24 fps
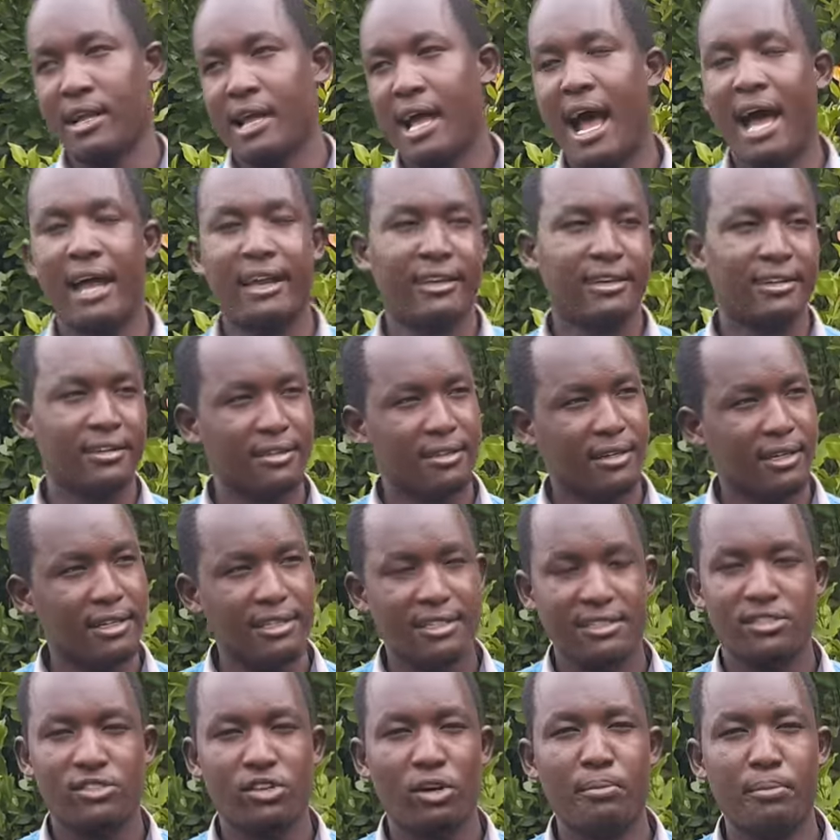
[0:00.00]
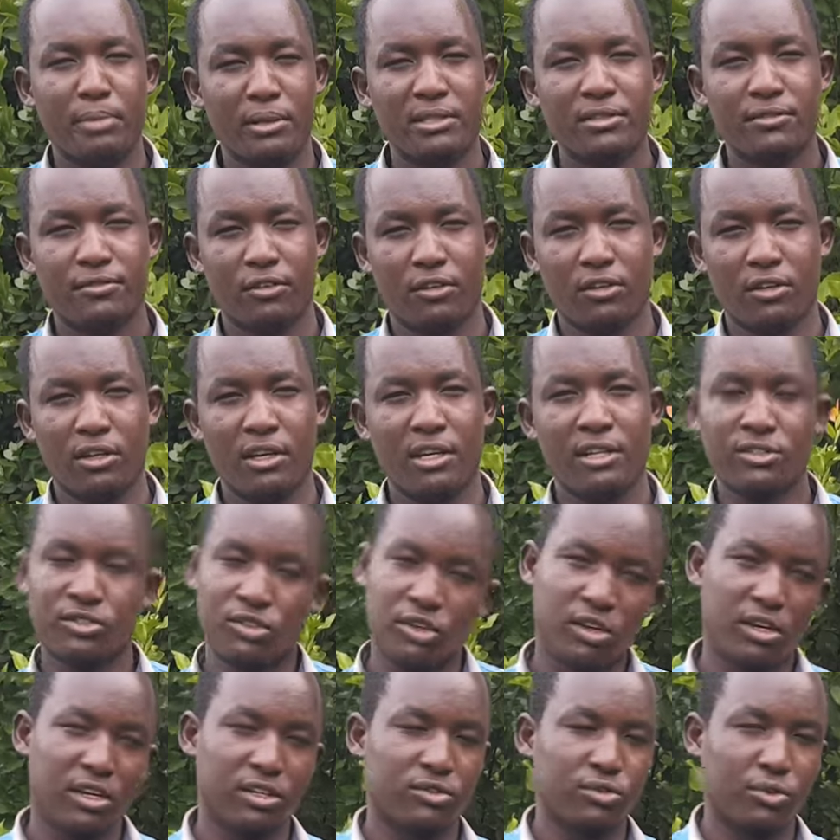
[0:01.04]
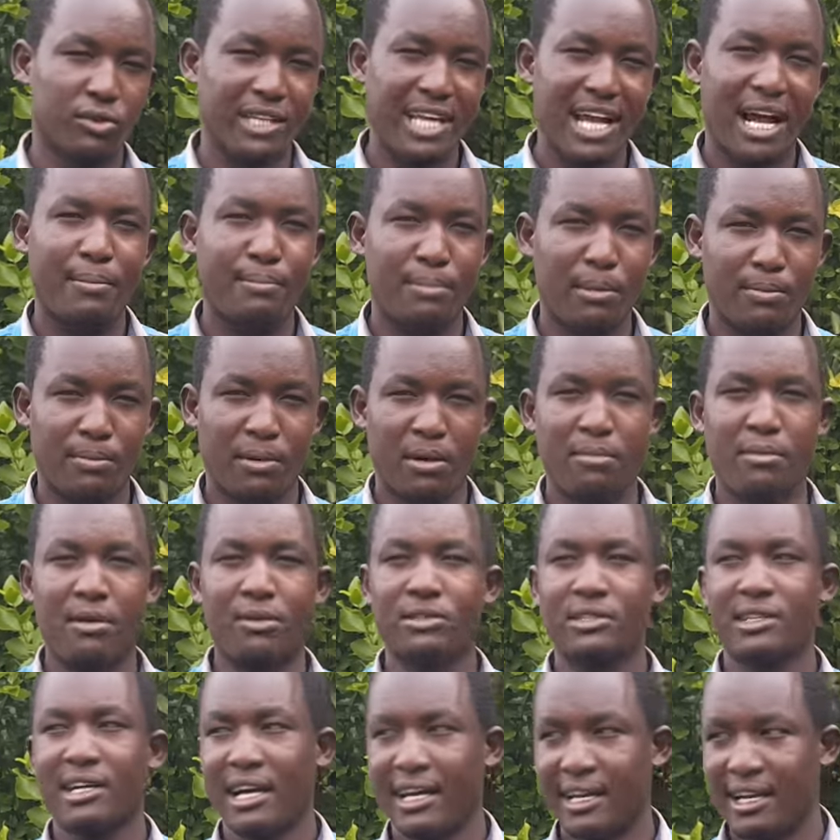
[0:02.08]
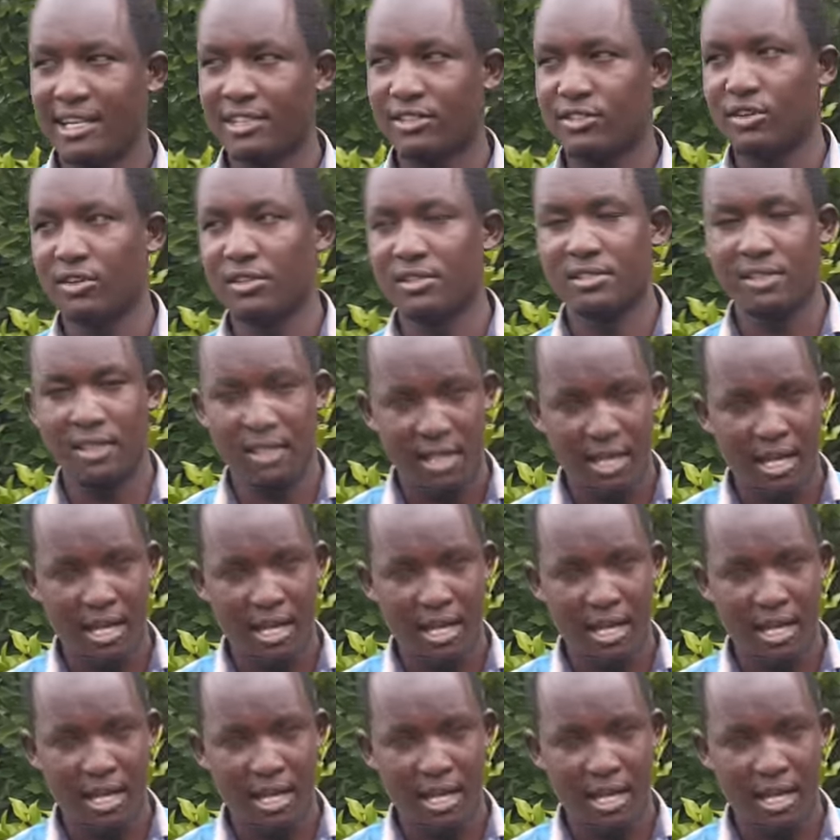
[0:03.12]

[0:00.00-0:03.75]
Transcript: And it is so beautiful talking to young people about career choice